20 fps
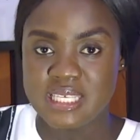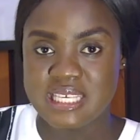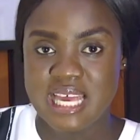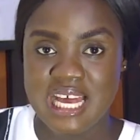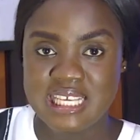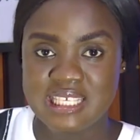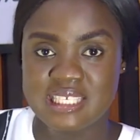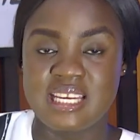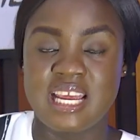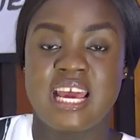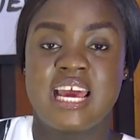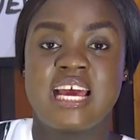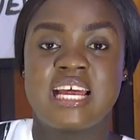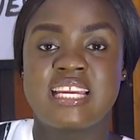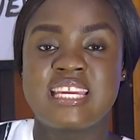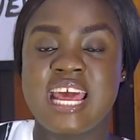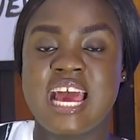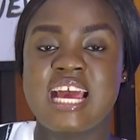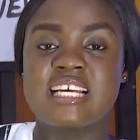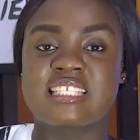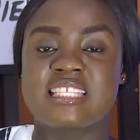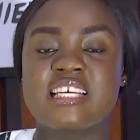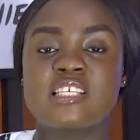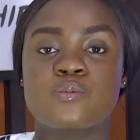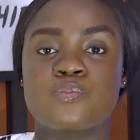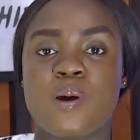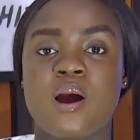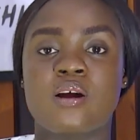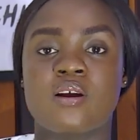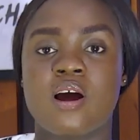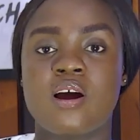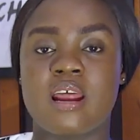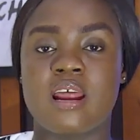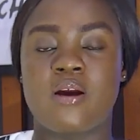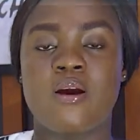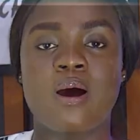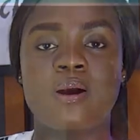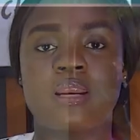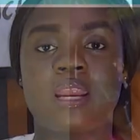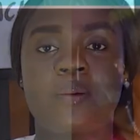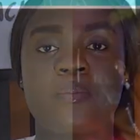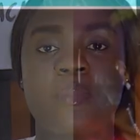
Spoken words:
in there is this background around them and